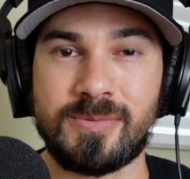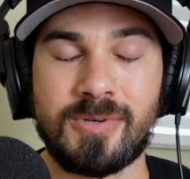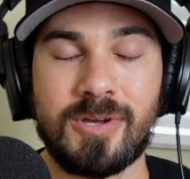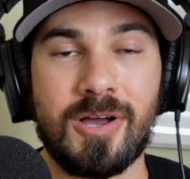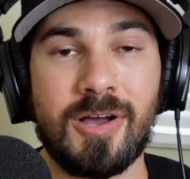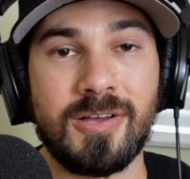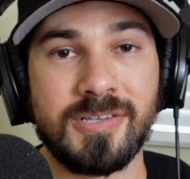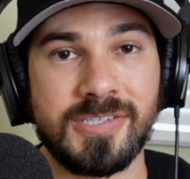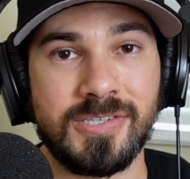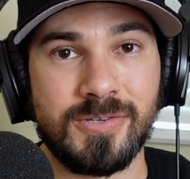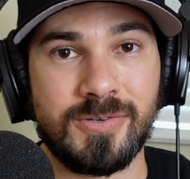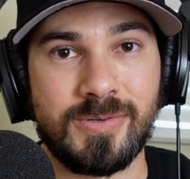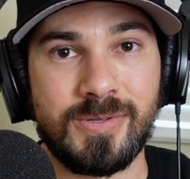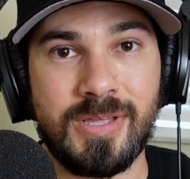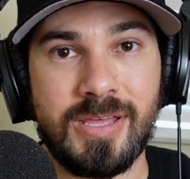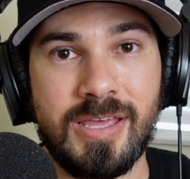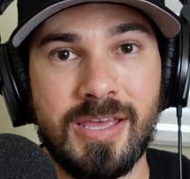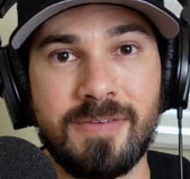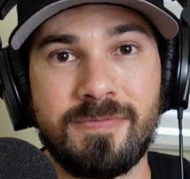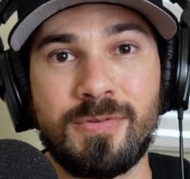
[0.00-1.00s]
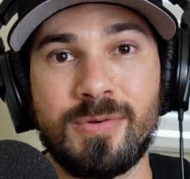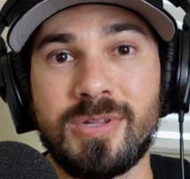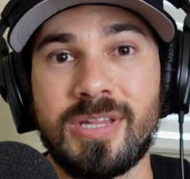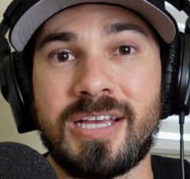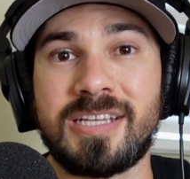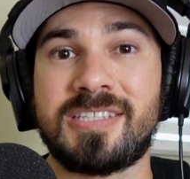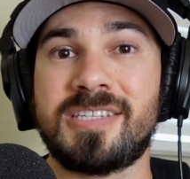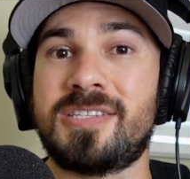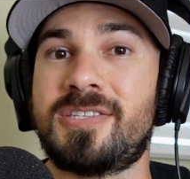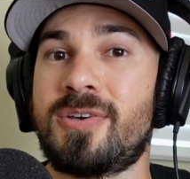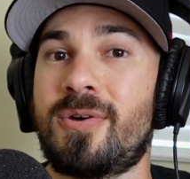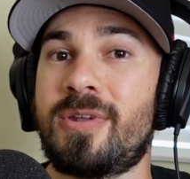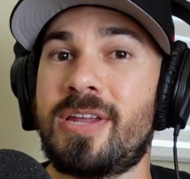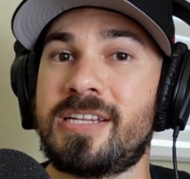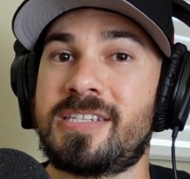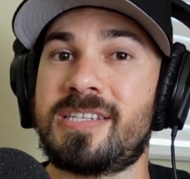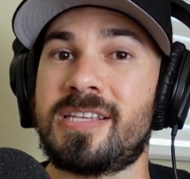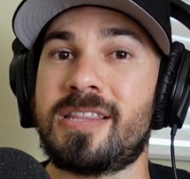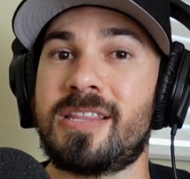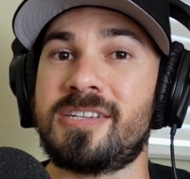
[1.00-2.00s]
Also, if you would like to
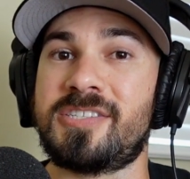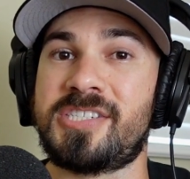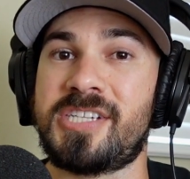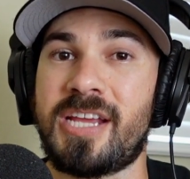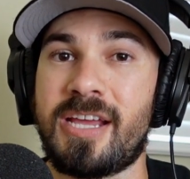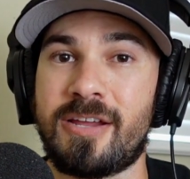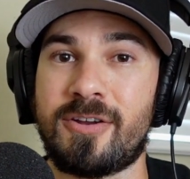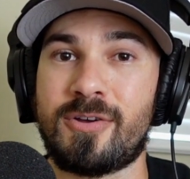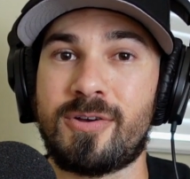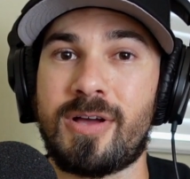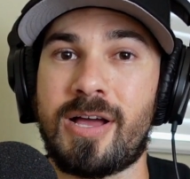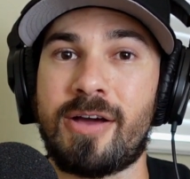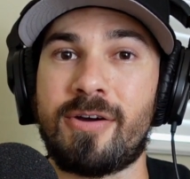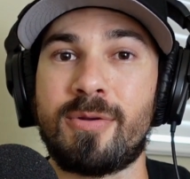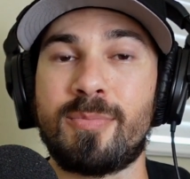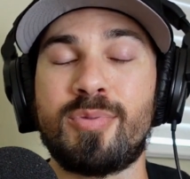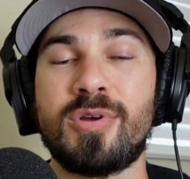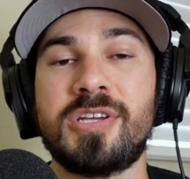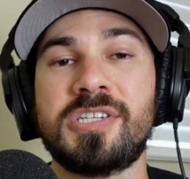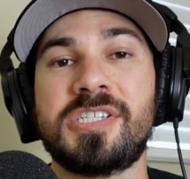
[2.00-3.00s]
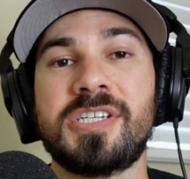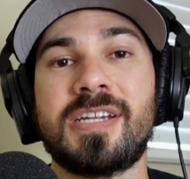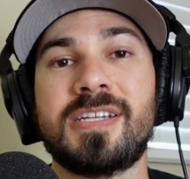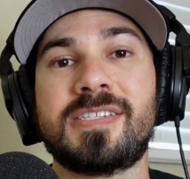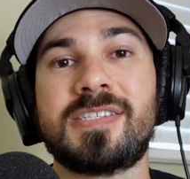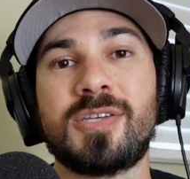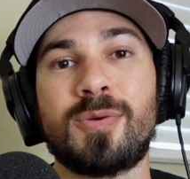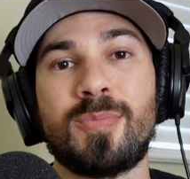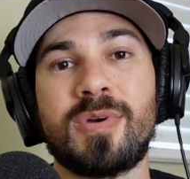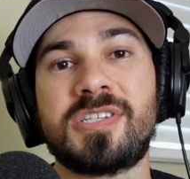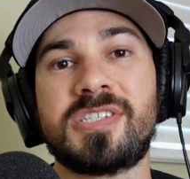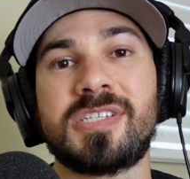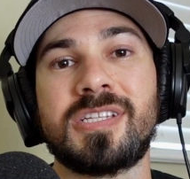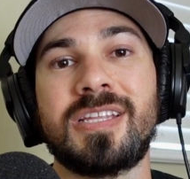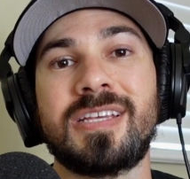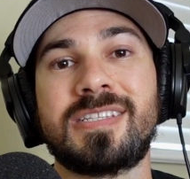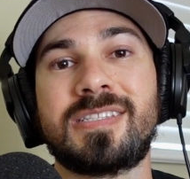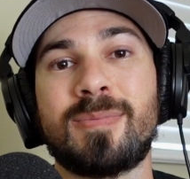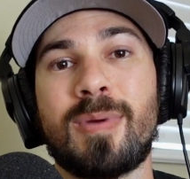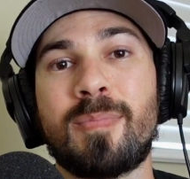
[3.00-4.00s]
donate to the channel, I would appreciate it so much. The
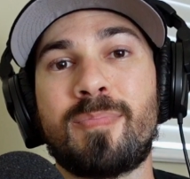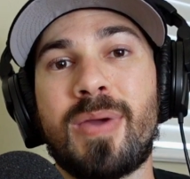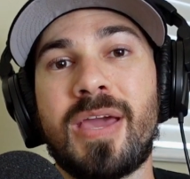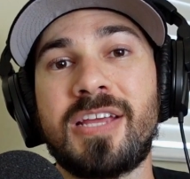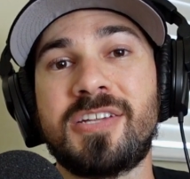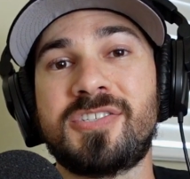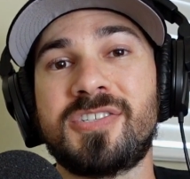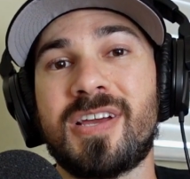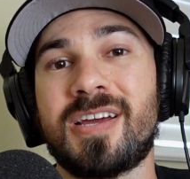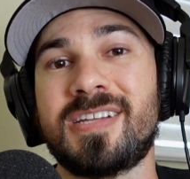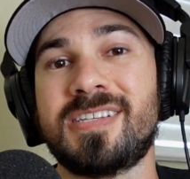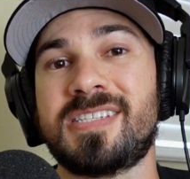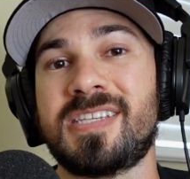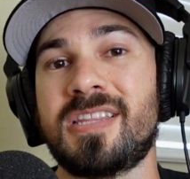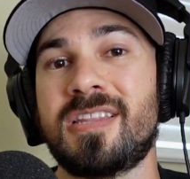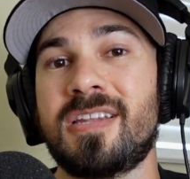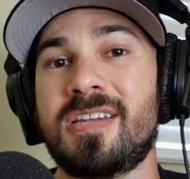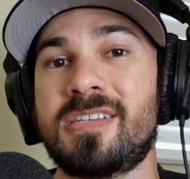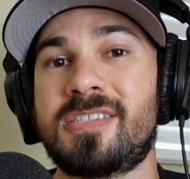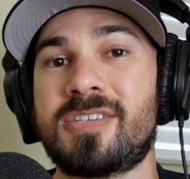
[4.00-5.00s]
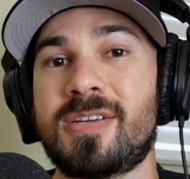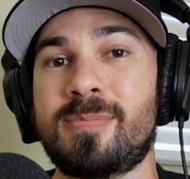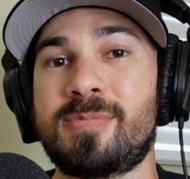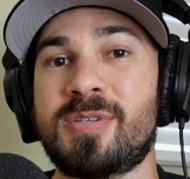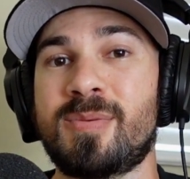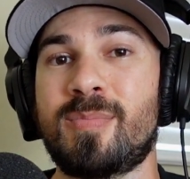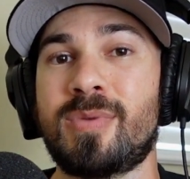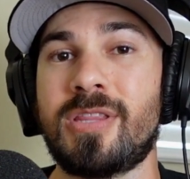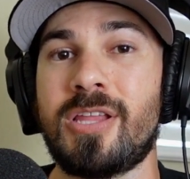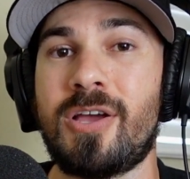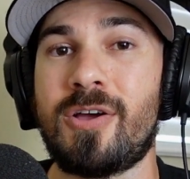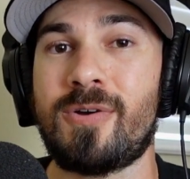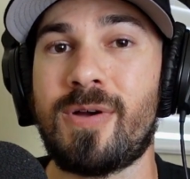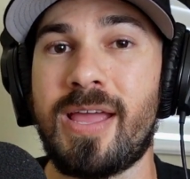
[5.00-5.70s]
link to my Patreon is in the description below.